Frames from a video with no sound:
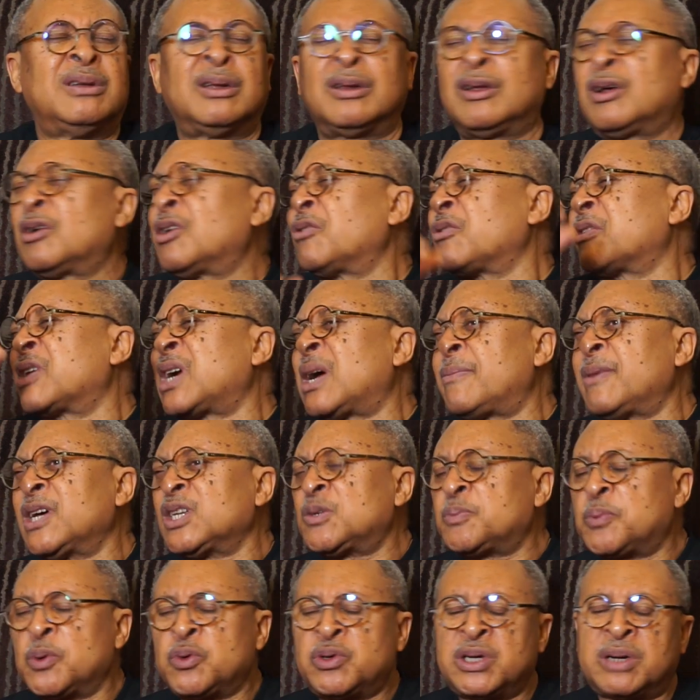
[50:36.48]
A lot of grammar is
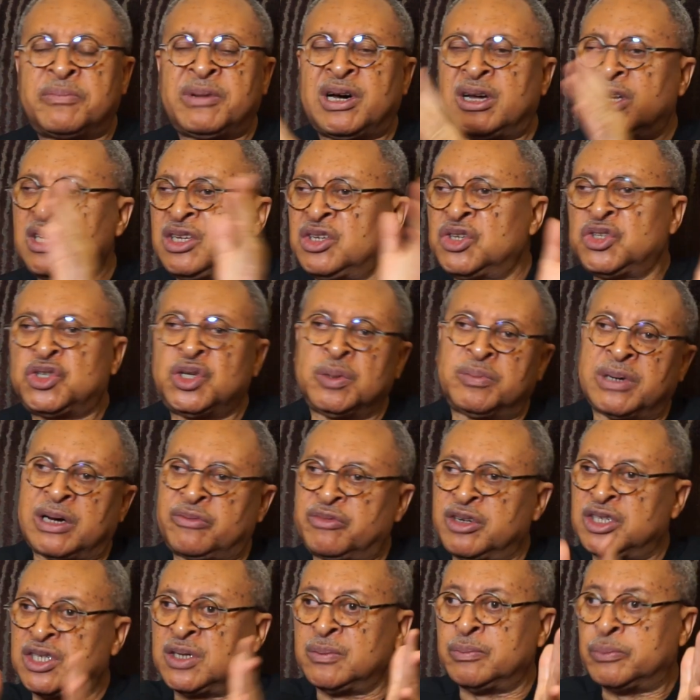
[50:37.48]
spoken about leadership. I've
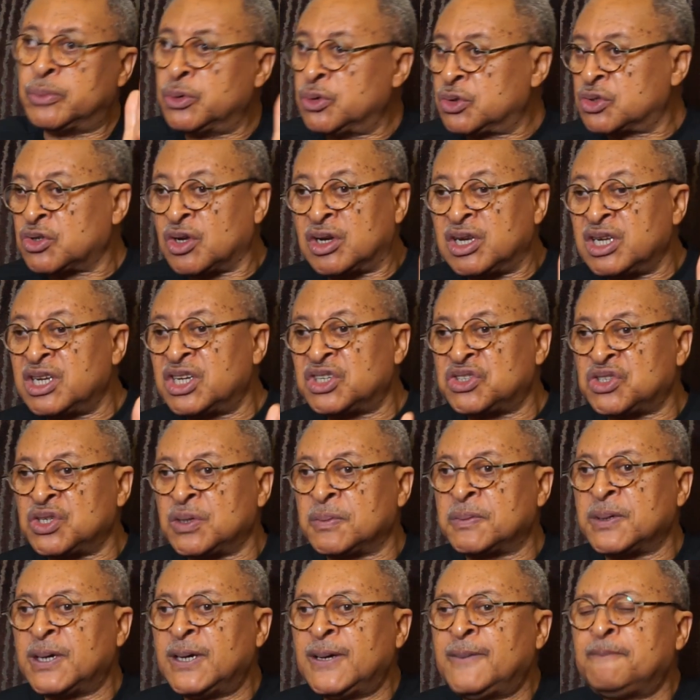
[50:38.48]
written books on
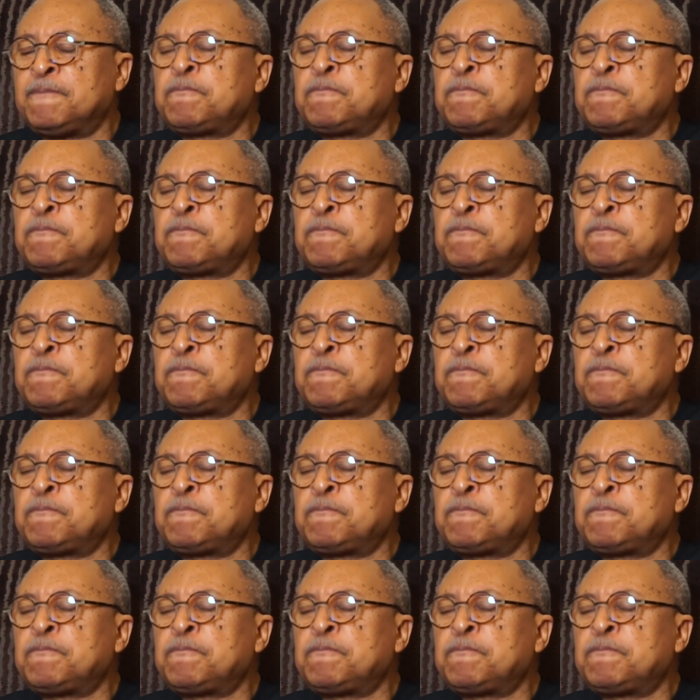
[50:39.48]
leadership.